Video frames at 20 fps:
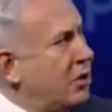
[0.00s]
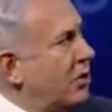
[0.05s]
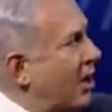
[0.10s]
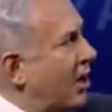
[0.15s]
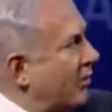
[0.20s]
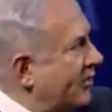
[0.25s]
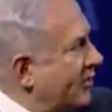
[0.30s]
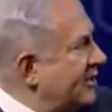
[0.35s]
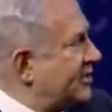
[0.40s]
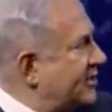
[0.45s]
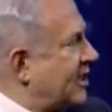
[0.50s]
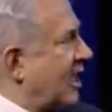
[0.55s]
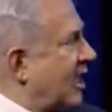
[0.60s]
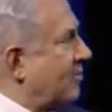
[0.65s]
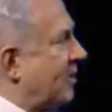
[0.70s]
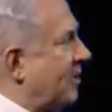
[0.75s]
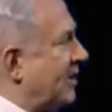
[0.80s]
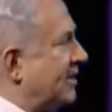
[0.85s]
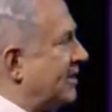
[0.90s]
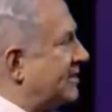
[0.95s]
these
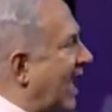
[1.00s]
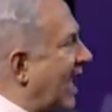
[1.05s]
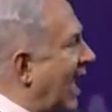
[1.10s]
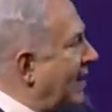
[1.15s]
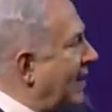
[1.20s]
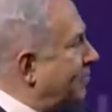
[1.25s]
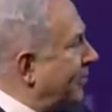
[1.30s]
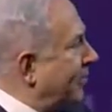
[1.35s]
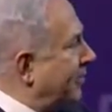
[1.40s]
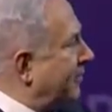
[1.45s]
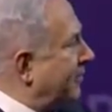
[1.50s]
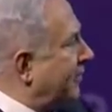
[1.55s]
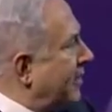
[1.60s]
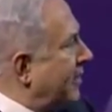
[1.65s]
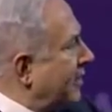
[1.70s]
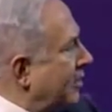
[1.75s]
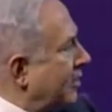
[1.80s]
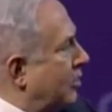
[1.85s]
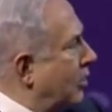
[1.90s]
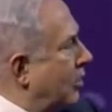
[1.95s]
companies, Apple,
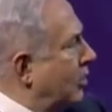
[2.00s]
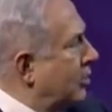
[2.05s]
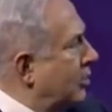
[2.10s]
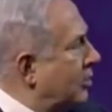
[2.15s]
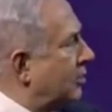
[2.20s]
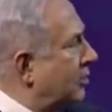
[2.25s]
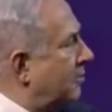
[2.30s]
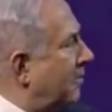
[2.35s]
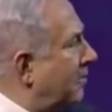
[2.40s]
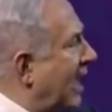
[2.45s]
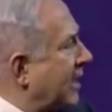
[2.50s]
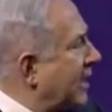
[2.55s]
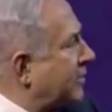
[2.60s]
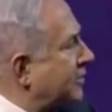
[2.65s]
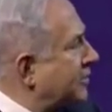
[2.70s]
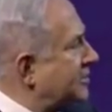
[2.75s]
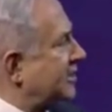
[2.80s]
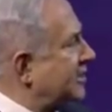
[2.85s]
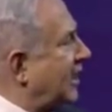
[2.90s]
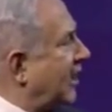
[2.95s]
Google,
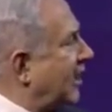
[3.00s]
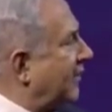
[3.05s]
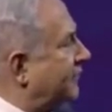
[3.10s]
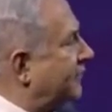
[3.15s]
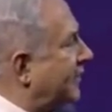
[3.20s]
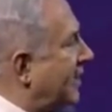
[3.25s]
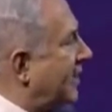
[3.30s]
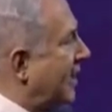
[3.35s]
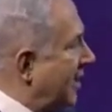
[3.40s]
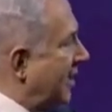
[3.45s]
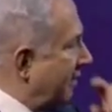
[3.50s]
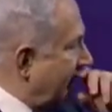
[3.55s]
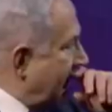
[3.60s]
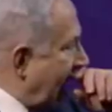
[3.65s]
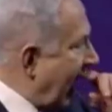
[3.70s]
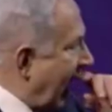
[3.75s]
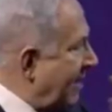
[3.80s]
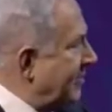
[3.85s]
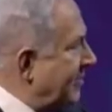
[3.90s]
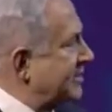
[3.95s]
Microsoft,
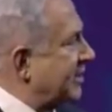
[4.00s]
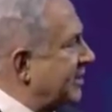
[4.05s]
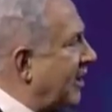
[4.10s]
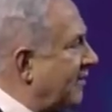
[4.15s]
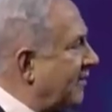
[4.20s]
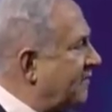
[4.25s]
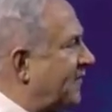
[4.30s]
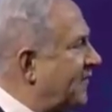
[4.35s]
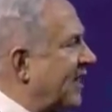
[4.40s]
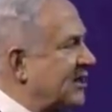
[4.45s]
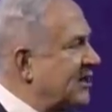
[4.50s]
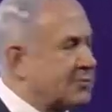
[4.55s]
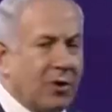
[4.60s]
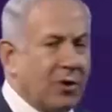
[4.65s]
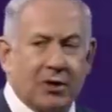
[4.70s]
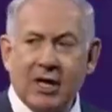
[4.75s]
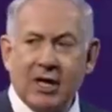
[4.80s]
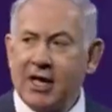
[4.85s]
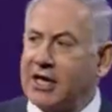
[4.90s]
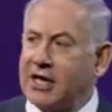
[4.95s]
Amazon, Facebook.
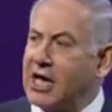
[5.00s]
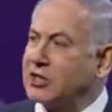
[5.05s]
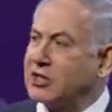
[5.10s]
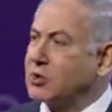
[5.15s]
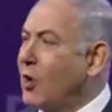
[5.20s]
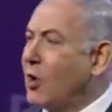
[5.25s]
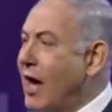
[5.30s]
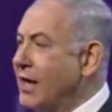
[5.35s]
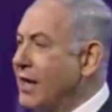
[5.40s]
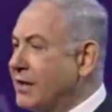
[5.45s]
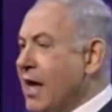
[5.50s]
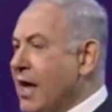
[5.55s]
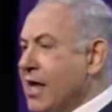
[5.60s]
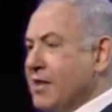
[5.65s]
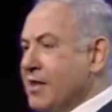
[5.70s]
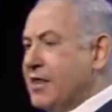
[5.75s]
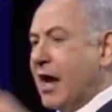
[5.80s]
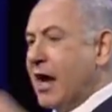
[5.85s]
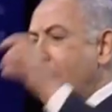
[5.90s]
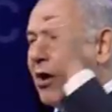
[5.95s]
Guess what?
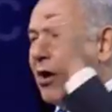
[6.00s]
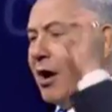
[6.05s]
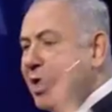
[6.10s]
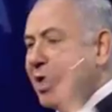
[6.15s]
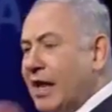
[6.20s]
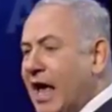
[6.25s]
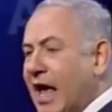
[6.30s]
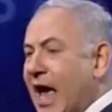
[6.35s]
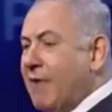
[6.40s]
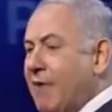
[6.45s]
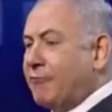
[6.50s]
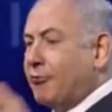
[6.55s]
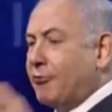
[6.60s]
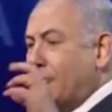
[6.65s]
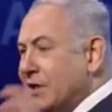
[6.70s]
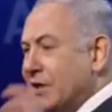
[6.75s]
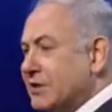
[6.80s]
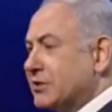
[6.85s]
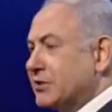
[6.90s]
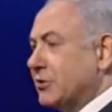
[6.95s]
They all have
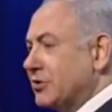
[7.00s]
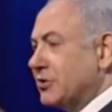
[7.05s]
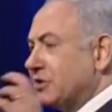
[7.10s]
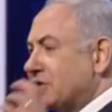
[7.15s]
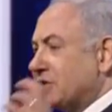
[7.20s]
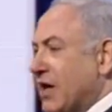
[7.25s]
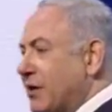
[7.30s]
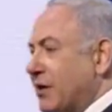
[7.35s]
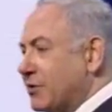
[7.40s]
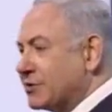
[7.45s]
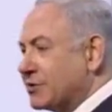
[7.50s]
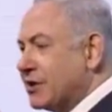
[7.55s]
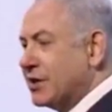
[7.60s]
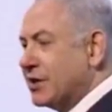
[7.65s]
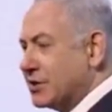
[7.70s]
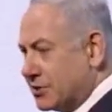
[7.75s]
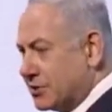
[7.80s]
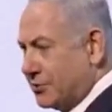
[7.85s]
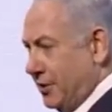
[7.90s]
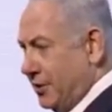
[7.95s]
research centers in
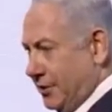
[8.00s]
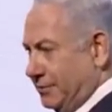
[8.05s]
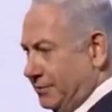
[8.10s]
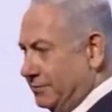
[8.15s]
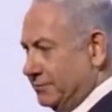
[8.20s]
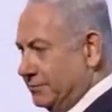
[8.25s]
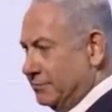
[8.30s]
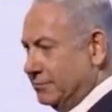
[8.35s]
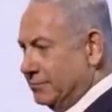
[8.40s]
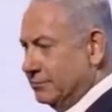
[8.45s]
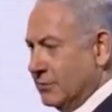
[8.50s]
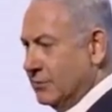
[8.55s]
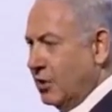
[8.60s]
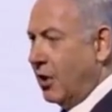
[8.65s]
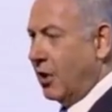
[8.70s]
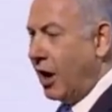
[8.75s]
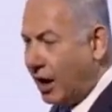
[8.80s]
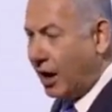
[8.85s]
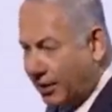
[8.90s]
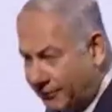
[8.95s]
Israel.
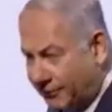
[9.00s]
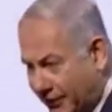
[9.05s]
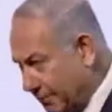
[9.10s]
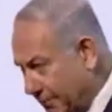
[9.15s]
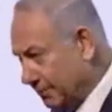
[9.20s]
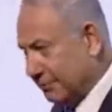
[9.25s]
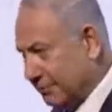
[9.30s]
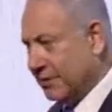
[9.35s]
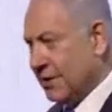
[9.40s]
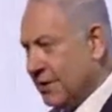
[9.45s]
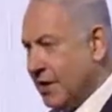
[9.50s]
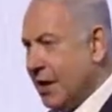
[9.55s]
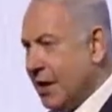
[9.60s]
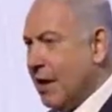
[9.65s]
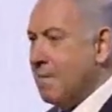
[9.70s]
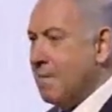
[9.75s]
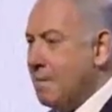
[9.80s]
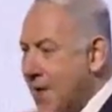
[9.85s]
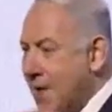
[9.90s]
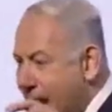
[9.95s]
All of them.
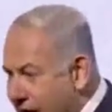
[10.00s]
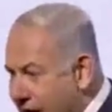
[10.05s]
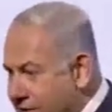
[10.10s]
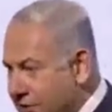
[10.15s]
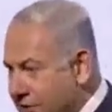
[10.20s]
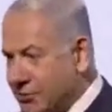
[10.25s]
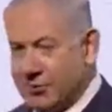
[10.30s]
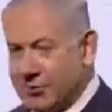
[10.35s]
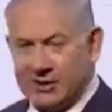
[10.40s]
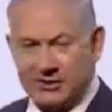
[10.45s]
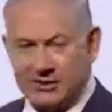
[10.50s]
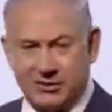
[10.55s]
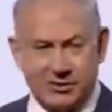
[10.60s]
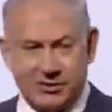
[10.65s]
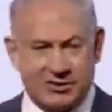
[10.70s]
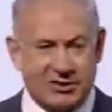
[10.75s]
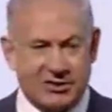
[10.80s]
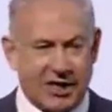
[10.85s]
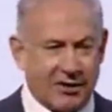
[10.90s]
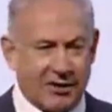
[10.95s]
Major research
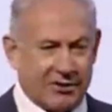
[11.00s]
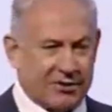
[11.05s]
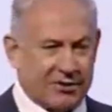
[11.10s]
centers.